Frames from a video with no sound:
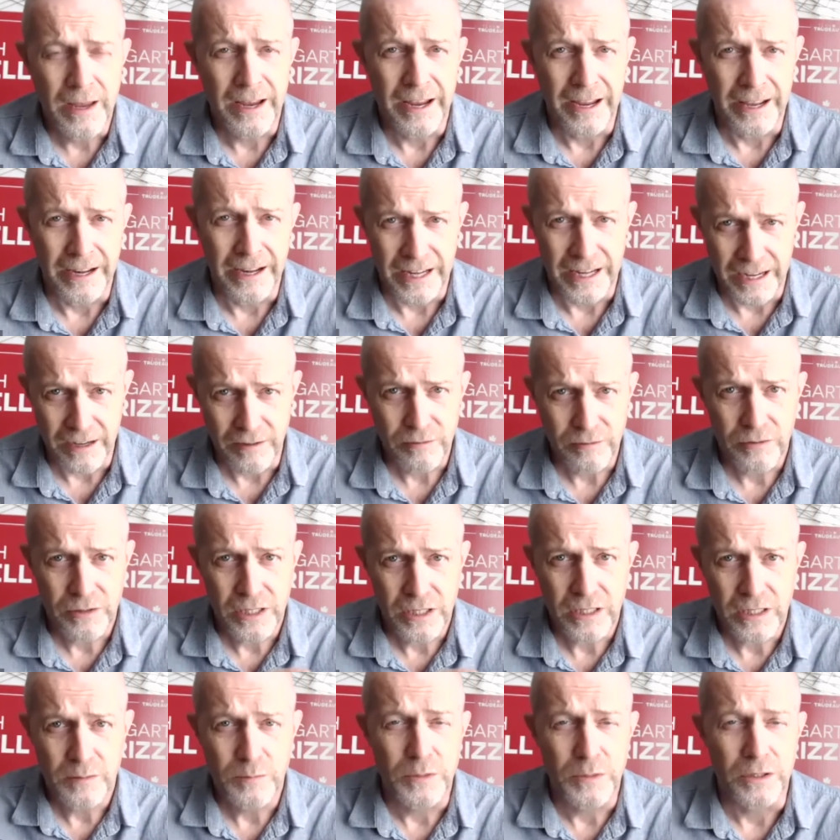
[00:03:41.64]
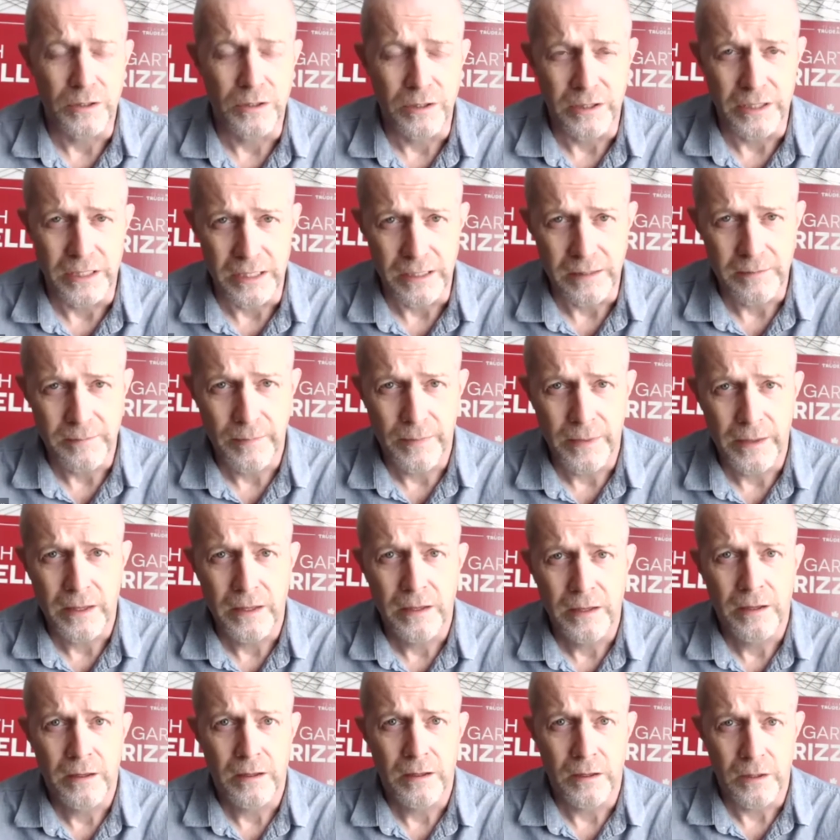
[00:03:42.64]
And every community
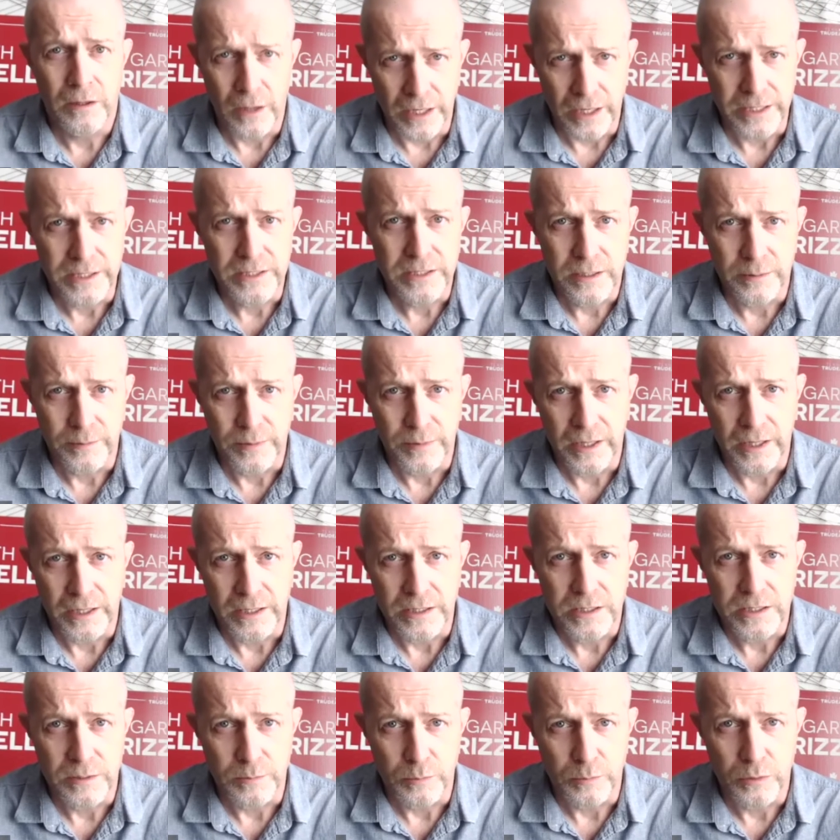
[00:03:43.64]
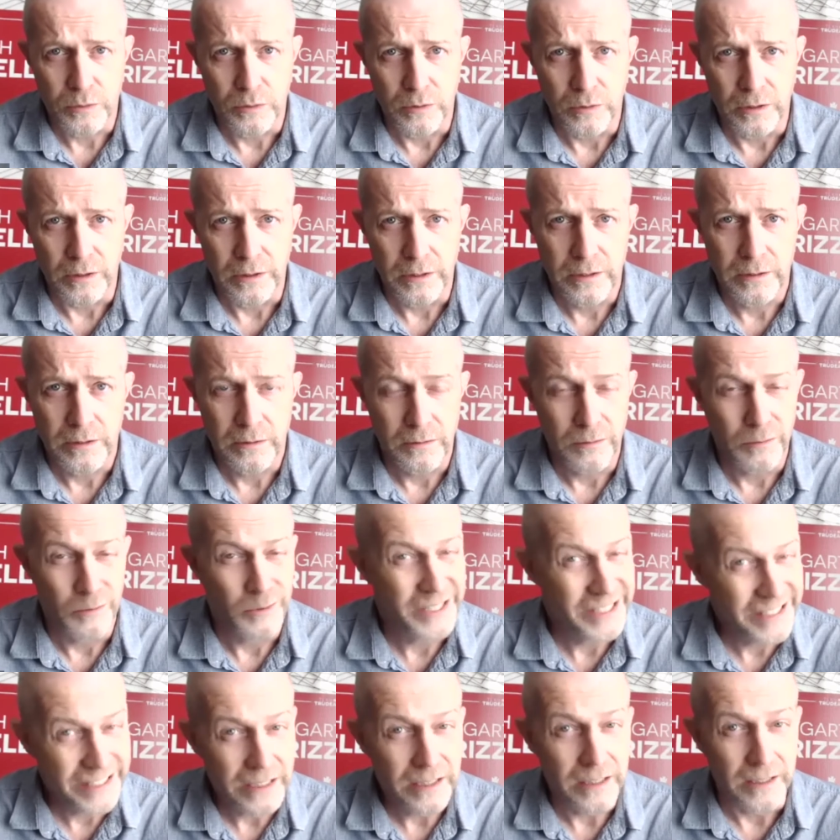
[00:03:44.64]
got some of that support. We
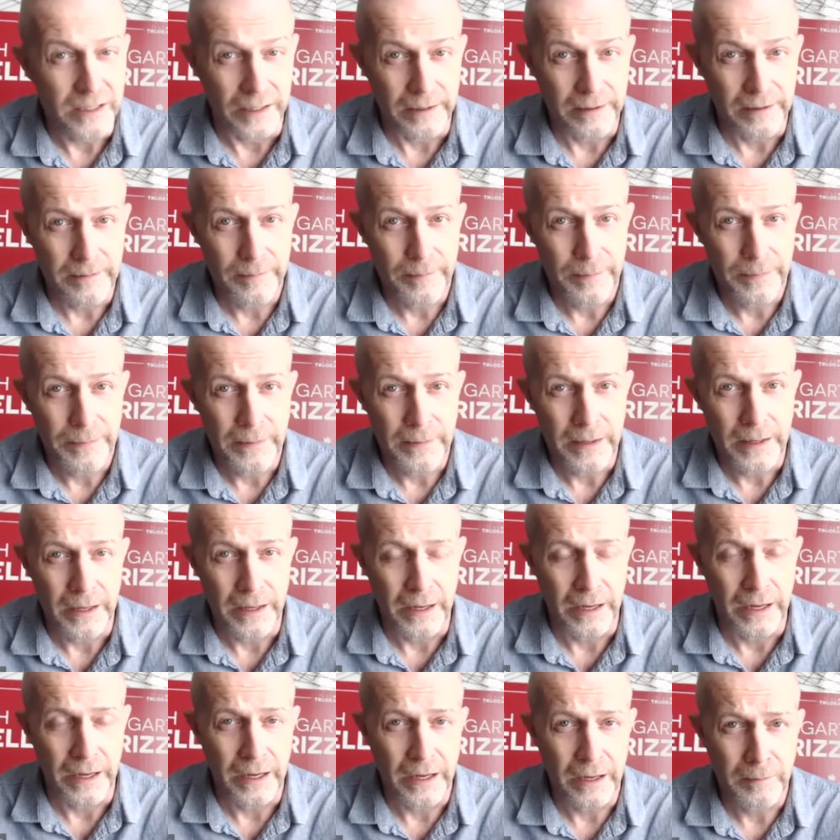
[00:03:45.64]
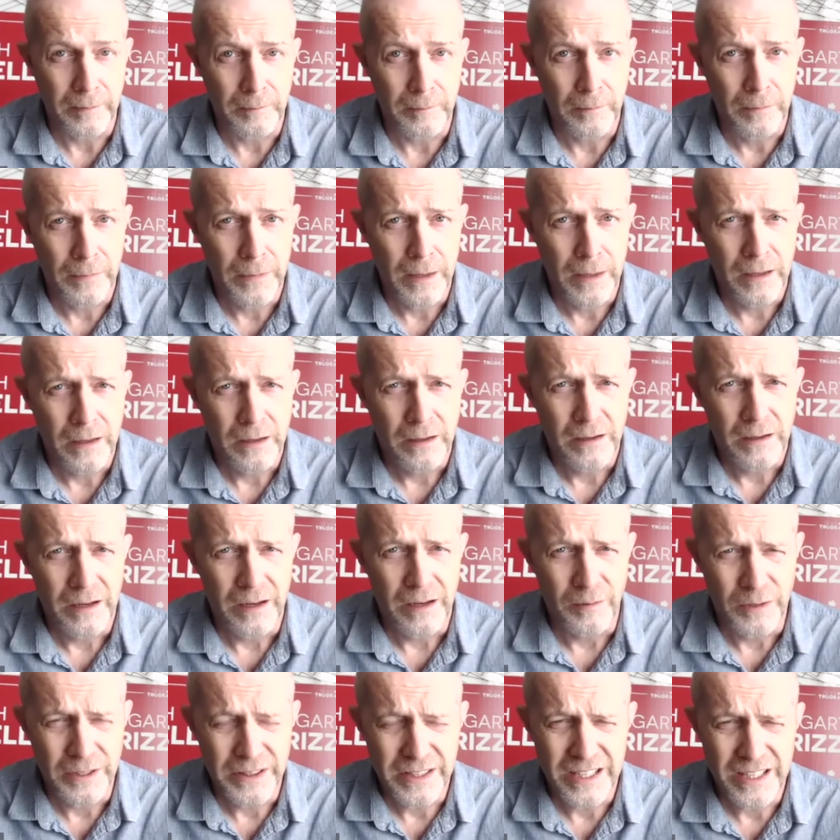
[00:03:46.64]
needed it. And
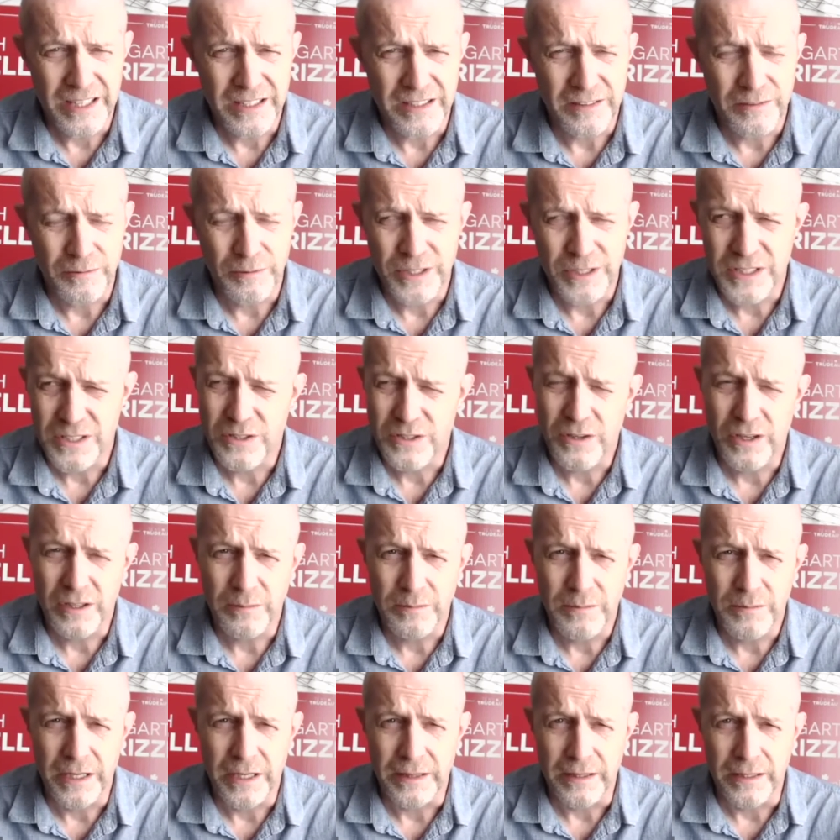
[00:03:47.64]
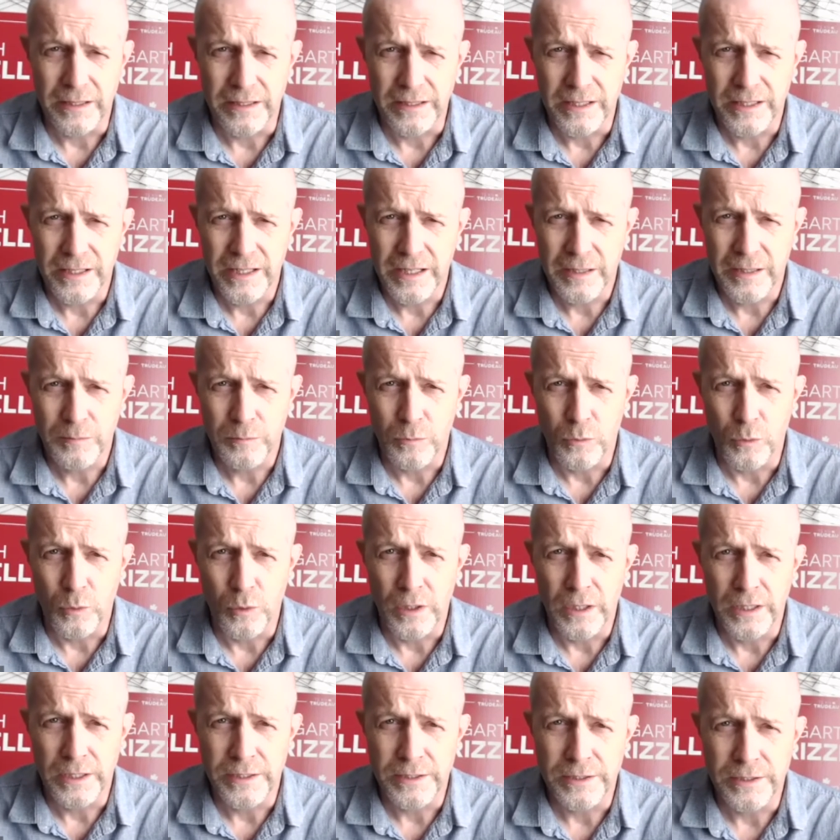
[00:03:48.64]
what struck me at the time
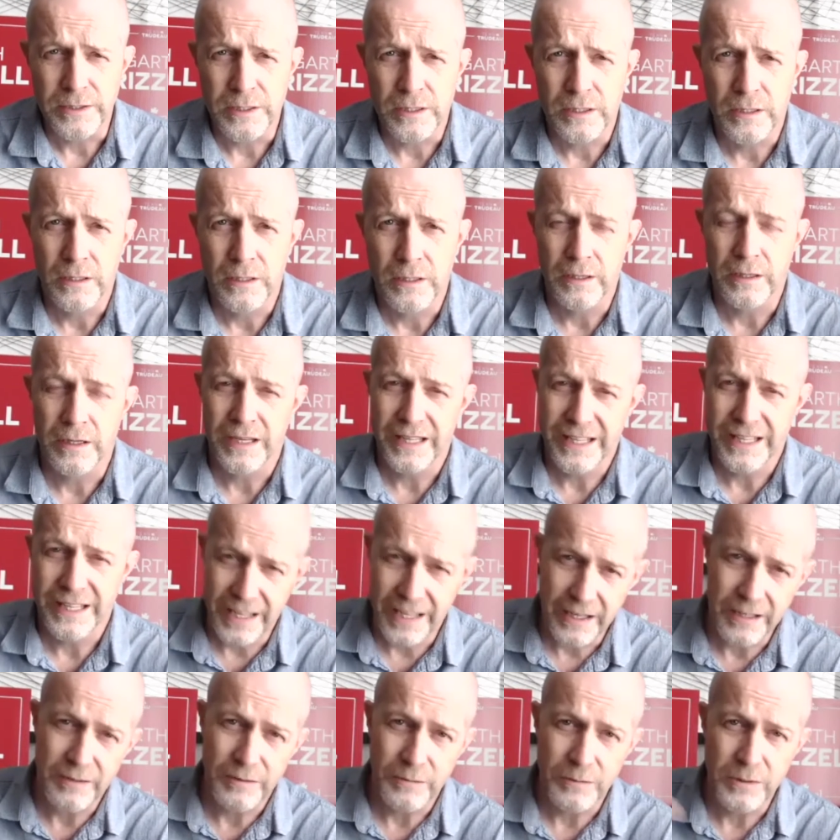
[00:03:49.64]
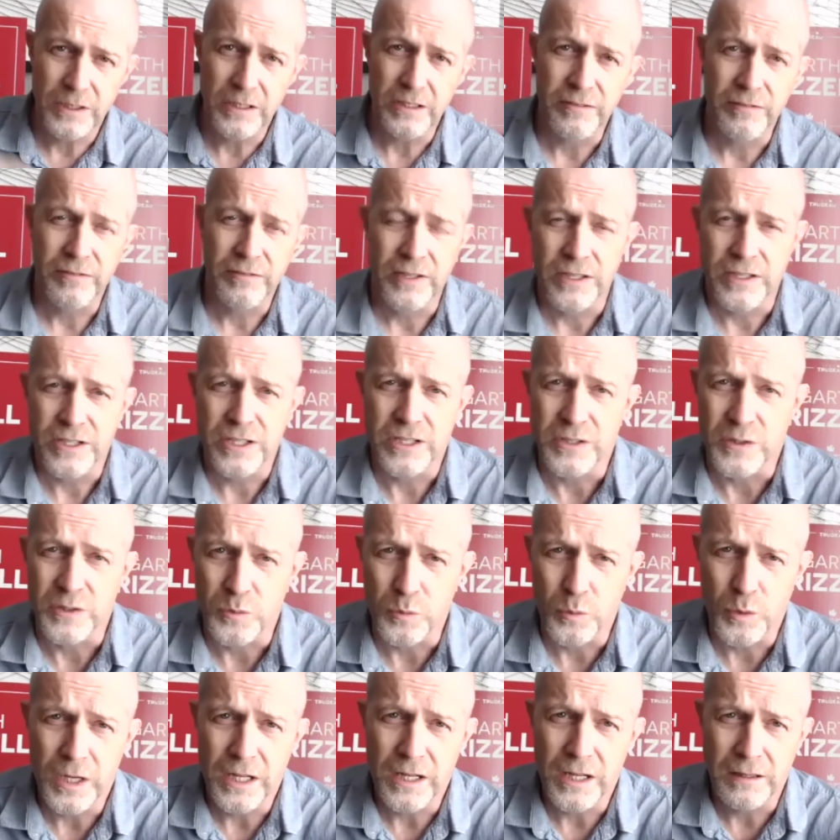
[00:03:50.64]
was Canada really functions
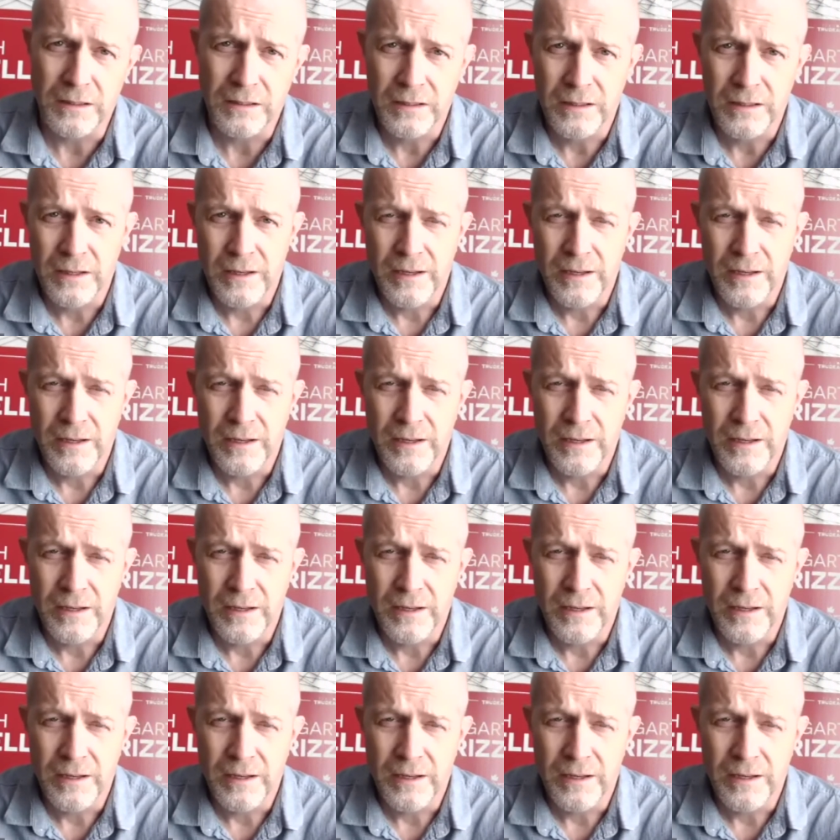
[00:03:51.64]
well